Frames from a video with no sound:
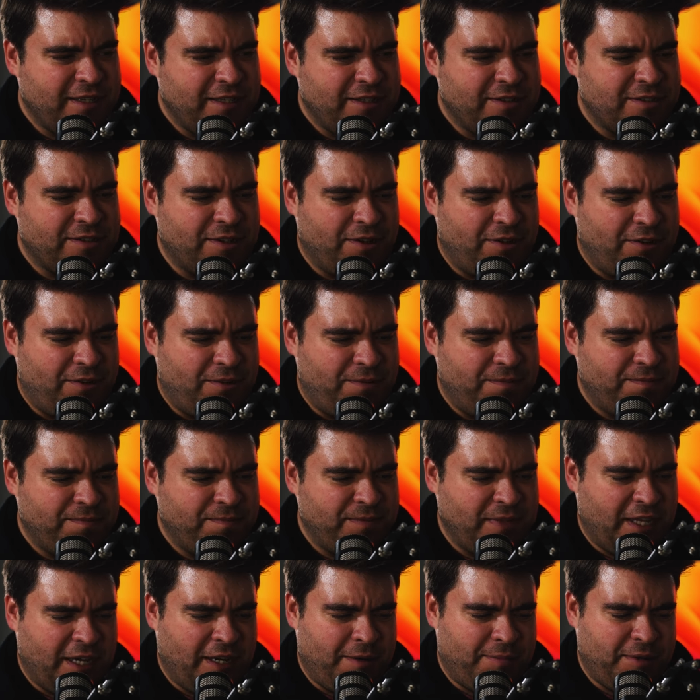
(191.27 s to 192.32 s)
So,
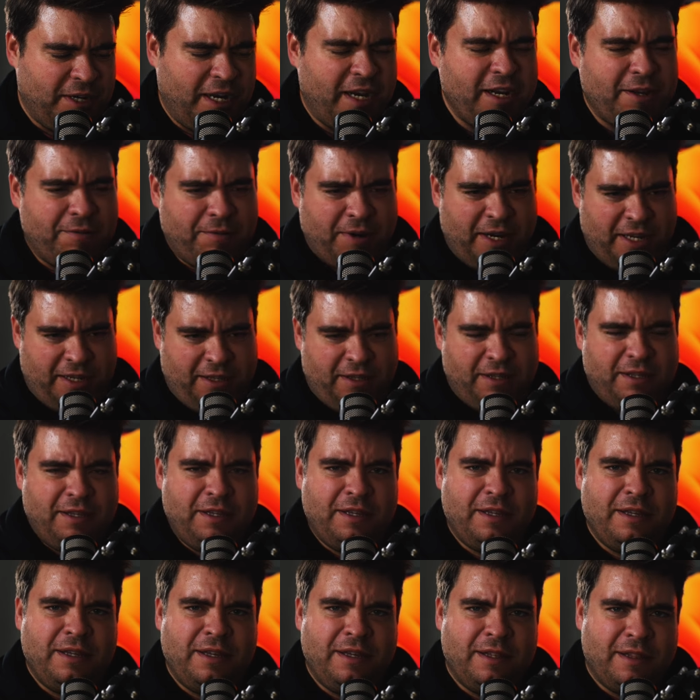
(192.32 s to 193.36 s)
yeah, but anyway,
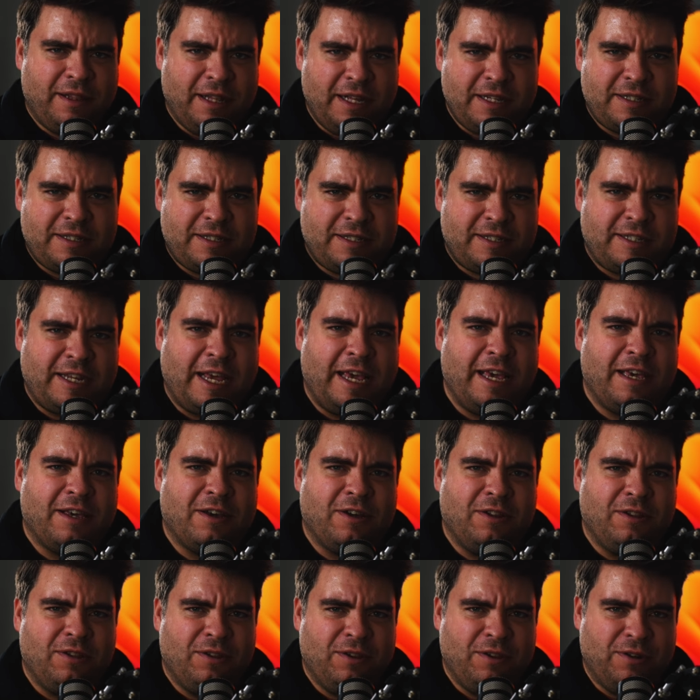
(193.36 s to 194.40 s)
let's take
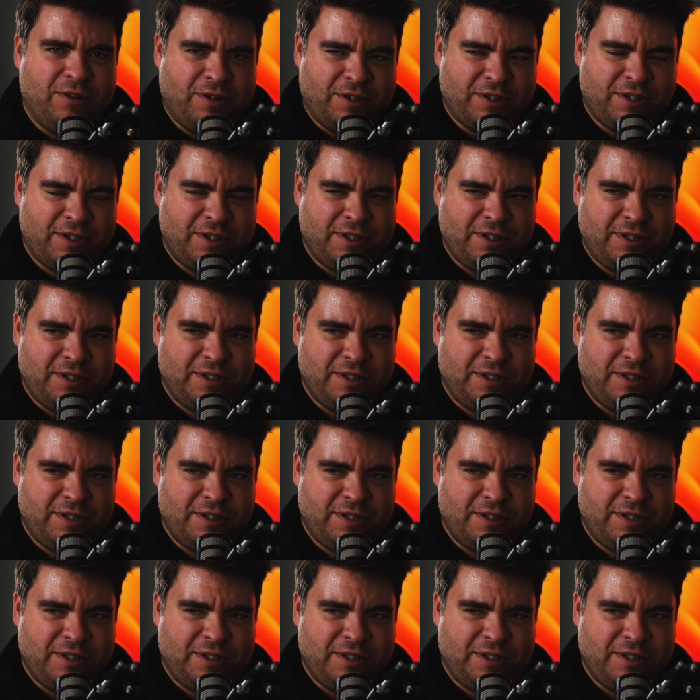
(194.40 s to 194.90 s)
a look